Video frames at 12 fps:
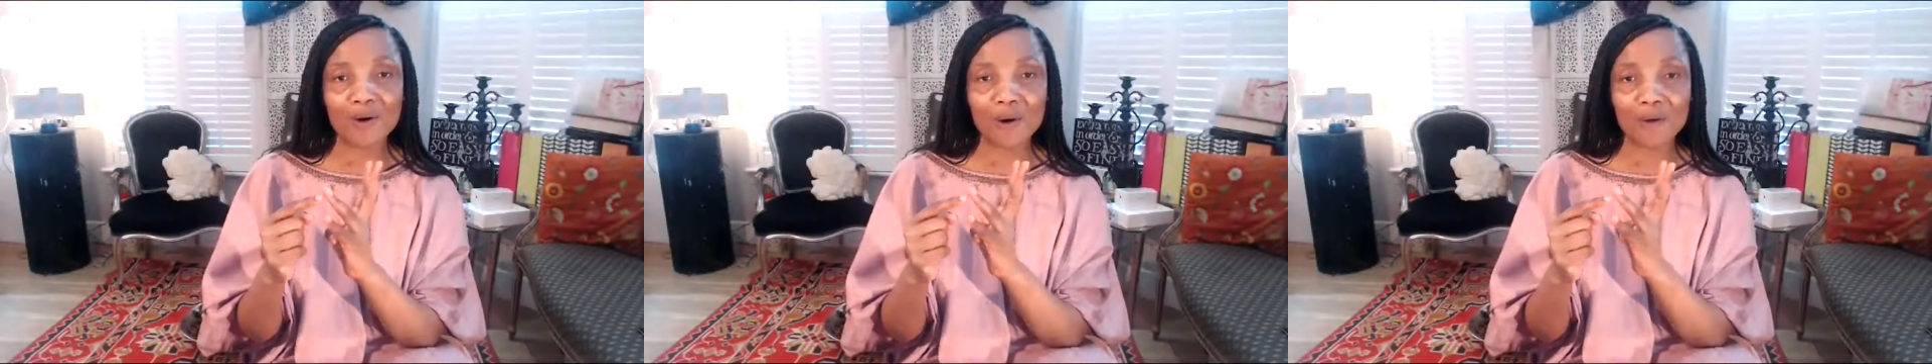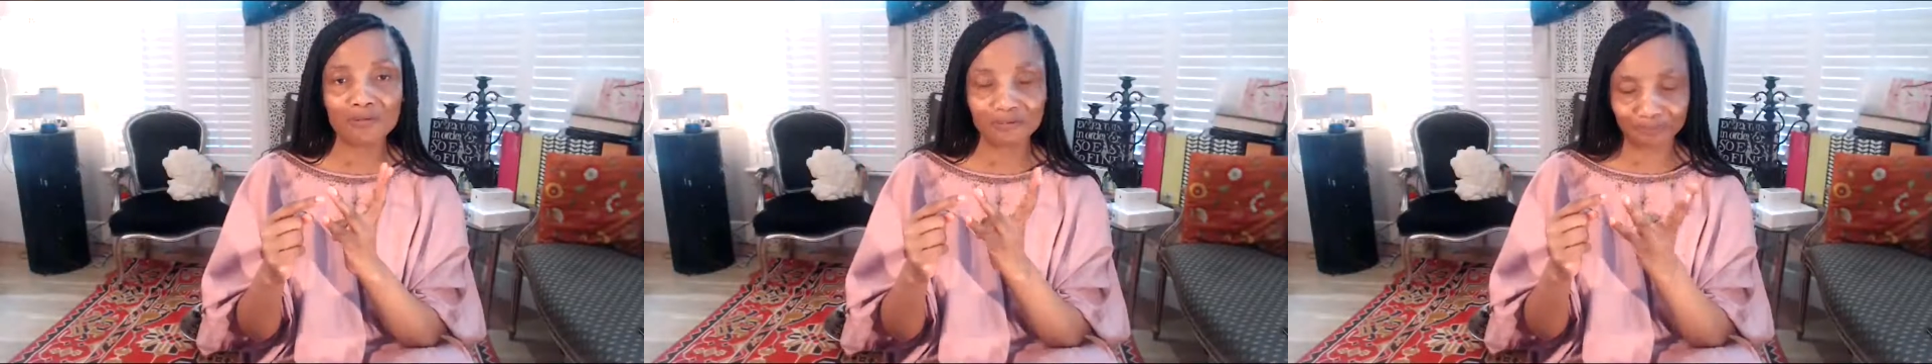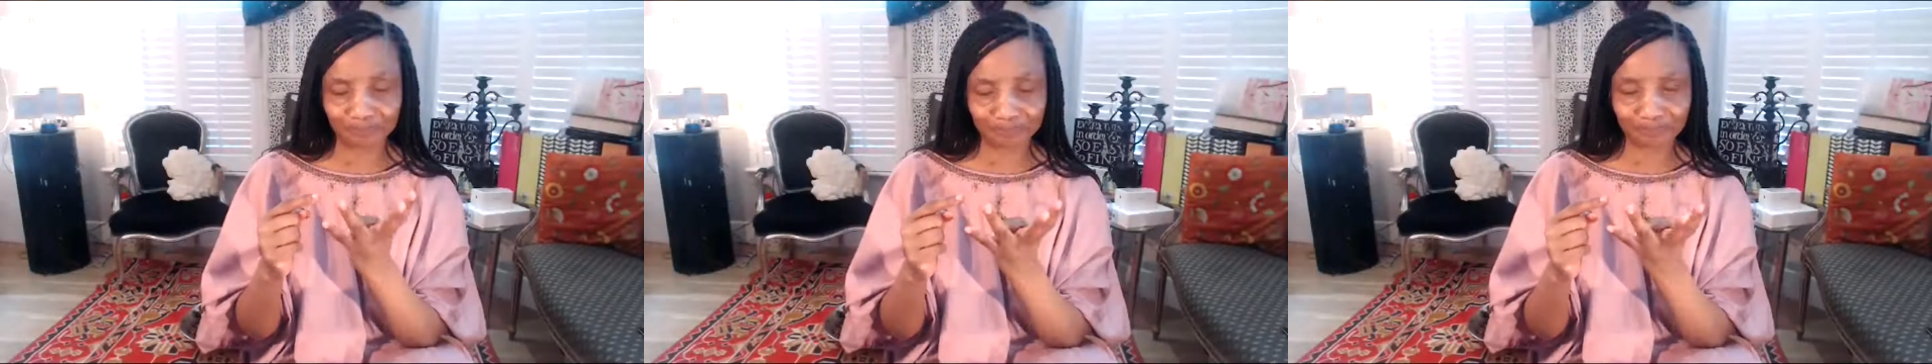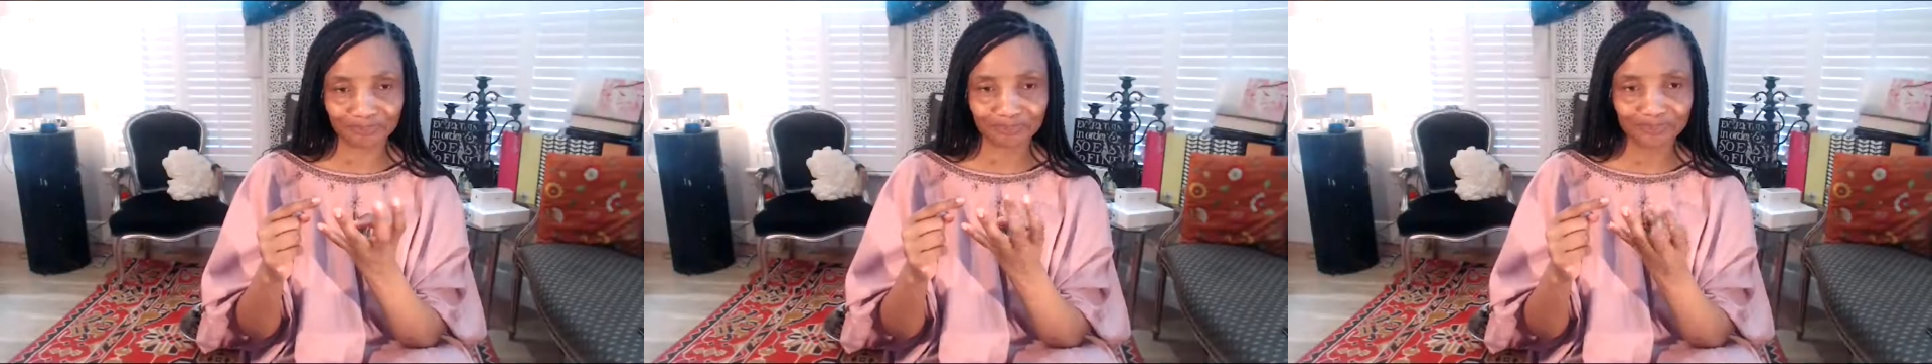of
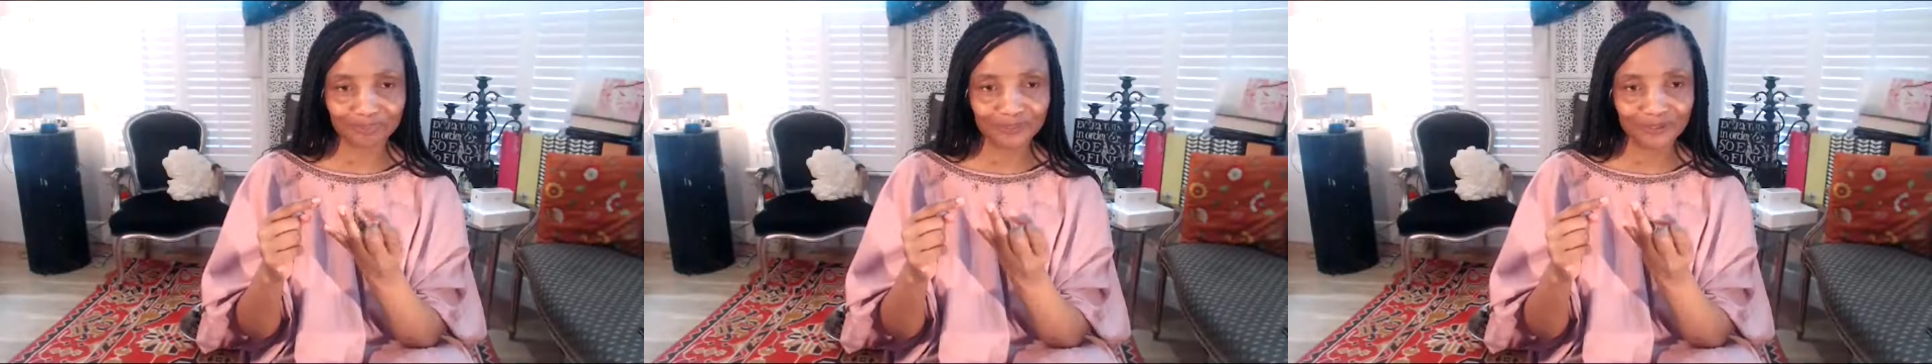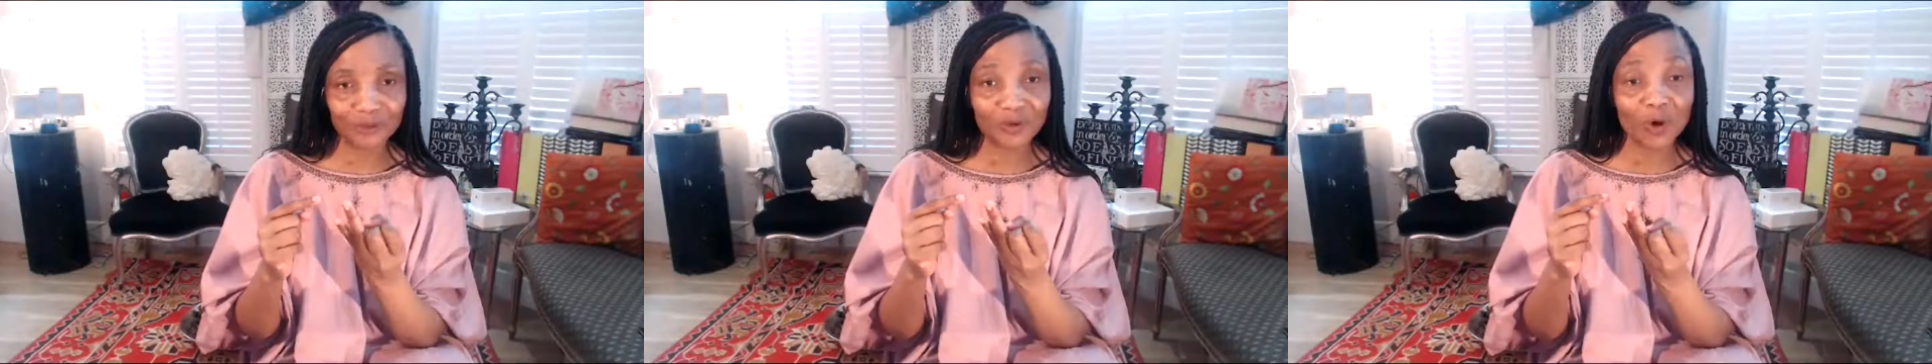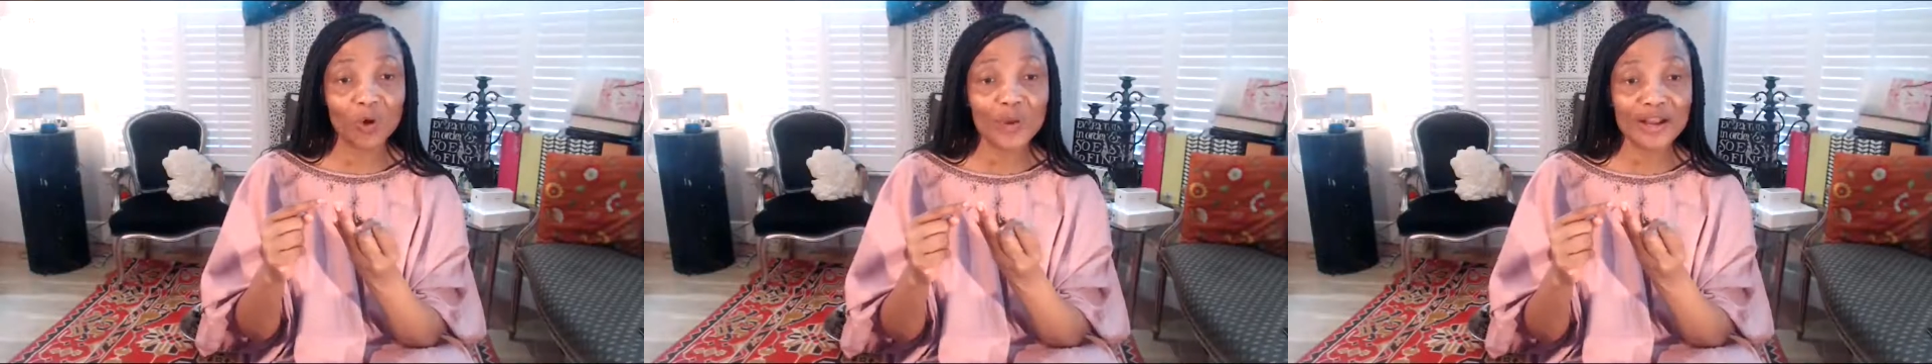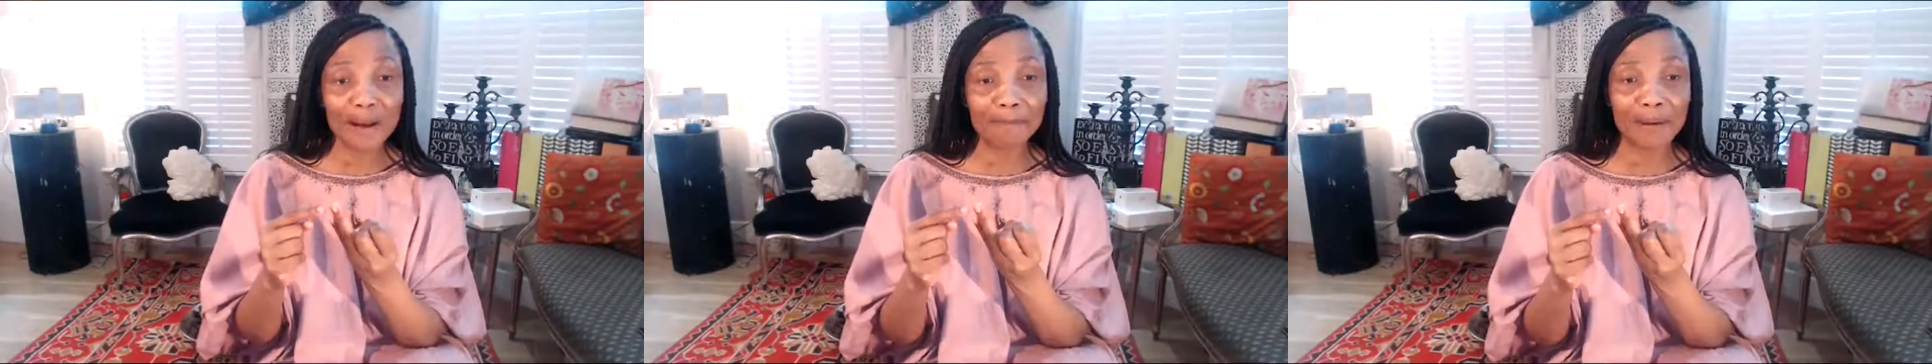
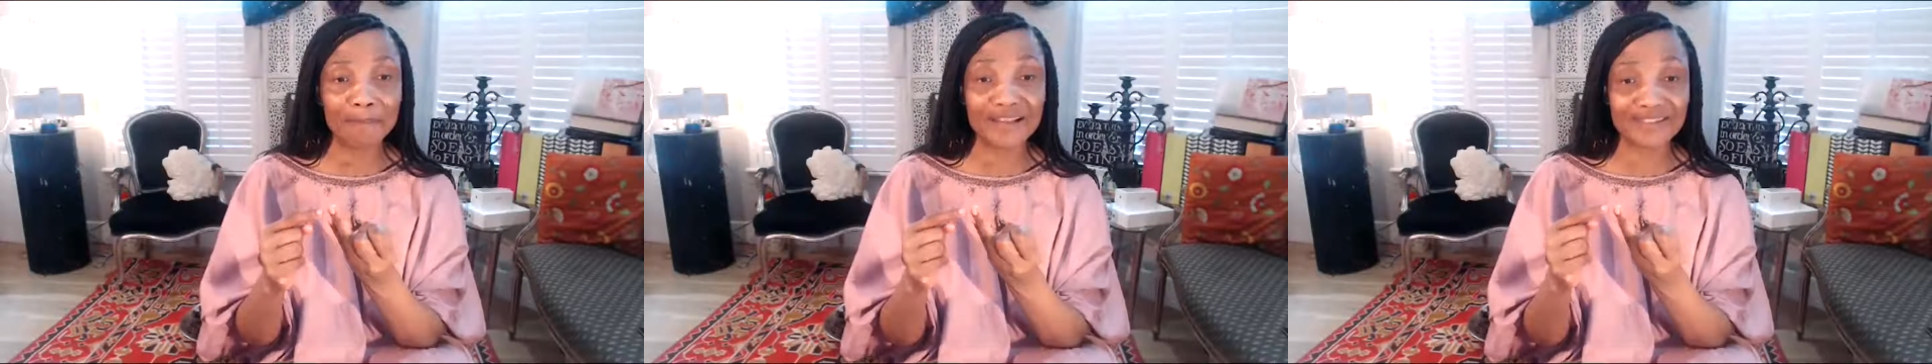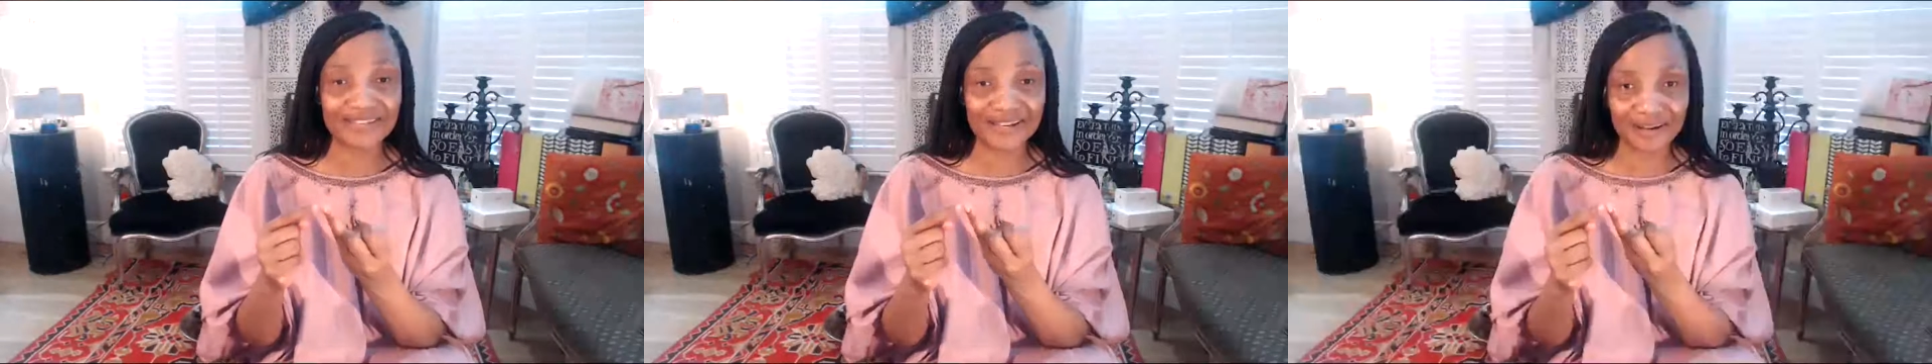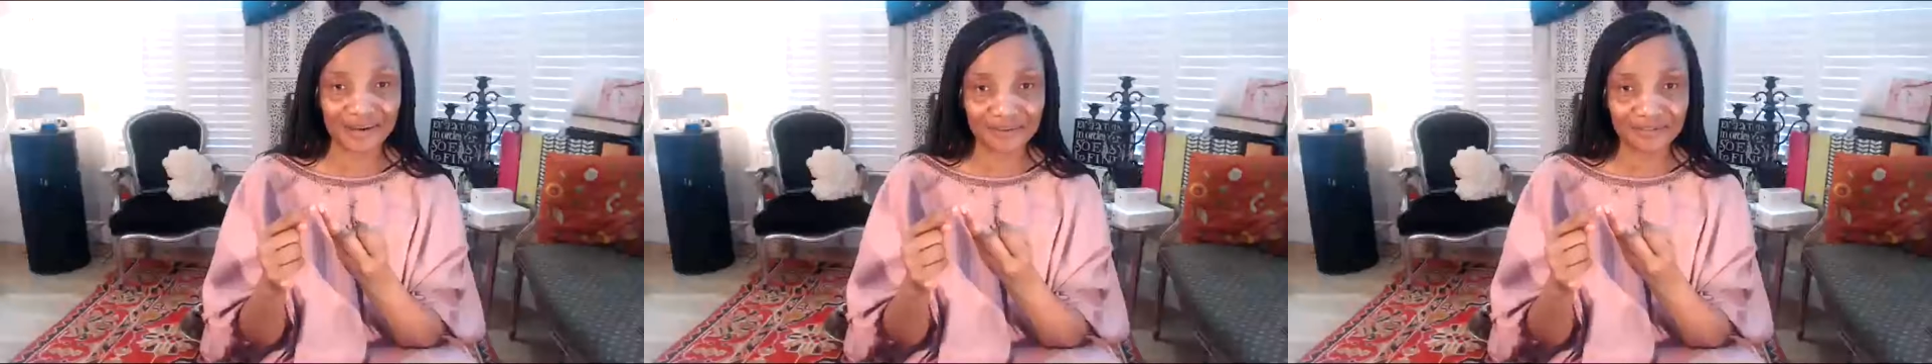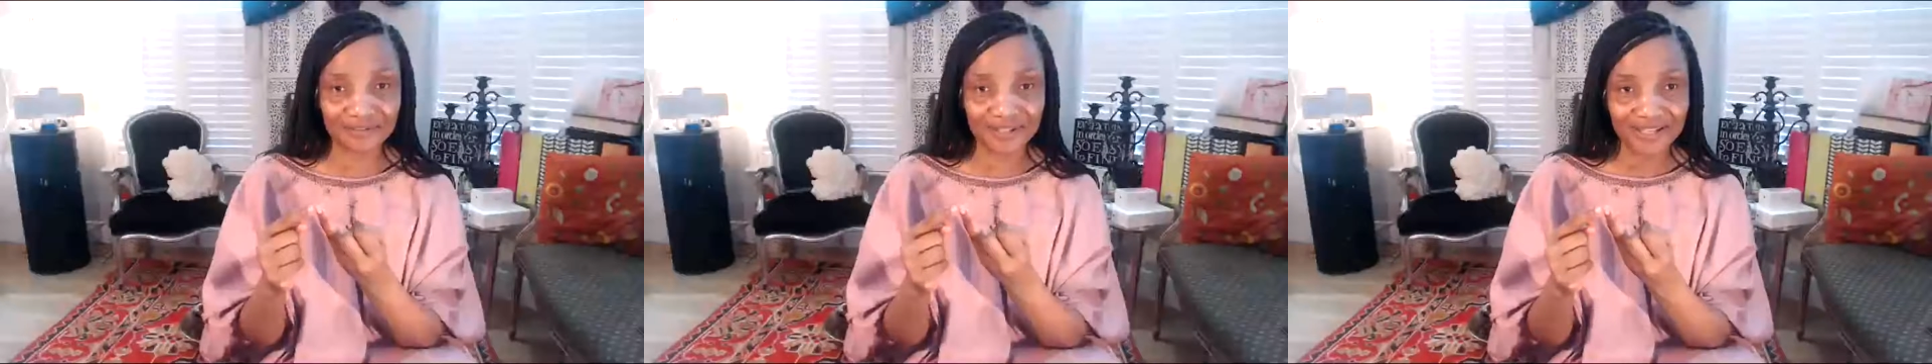growing up by myself